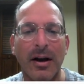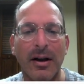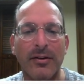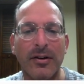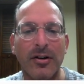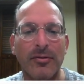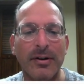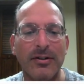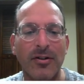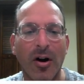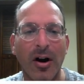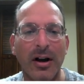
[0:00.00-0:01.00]
It's gonna
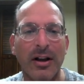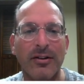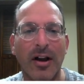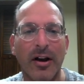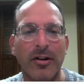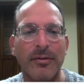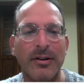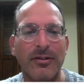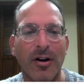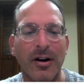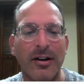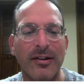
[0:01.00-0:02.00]
restart. It's not gonna
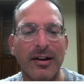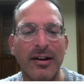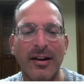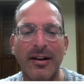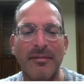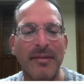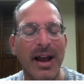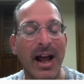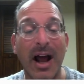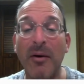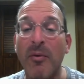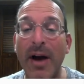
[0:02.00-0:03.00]
restart, is it? Man,
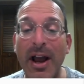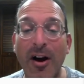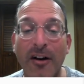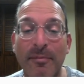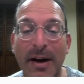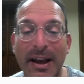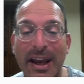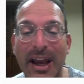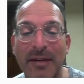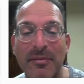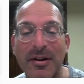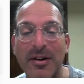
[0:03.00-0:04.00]
I'm way off my
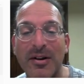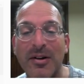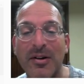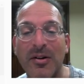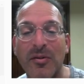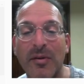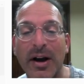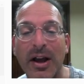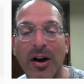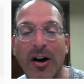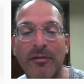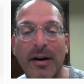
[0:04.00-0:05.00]
game. Way
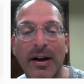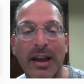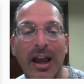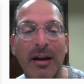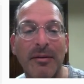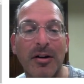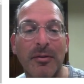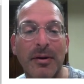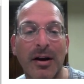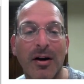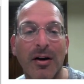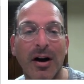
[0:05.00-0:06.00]
off my game. Here we
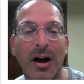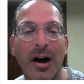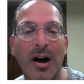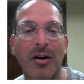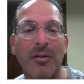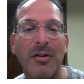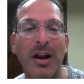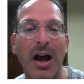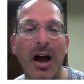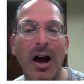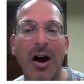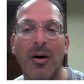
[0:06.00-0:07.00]
go. Oh
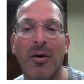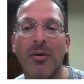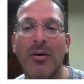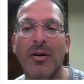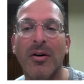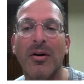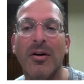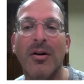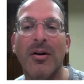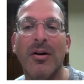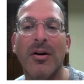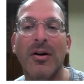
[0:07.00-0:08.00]
no!
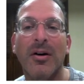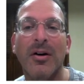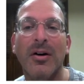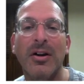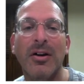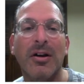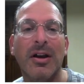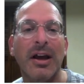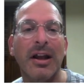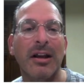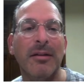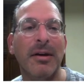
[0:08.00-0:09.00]
You're
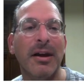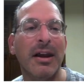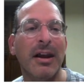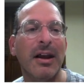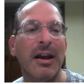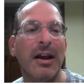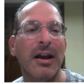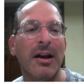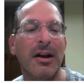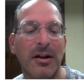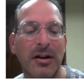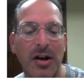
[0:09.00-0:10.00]
kidding me.
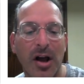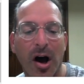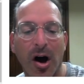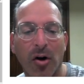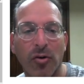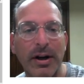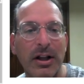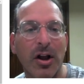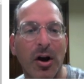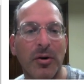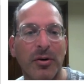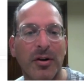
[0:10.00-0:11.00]
No,
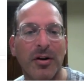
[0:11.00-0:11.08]
reload.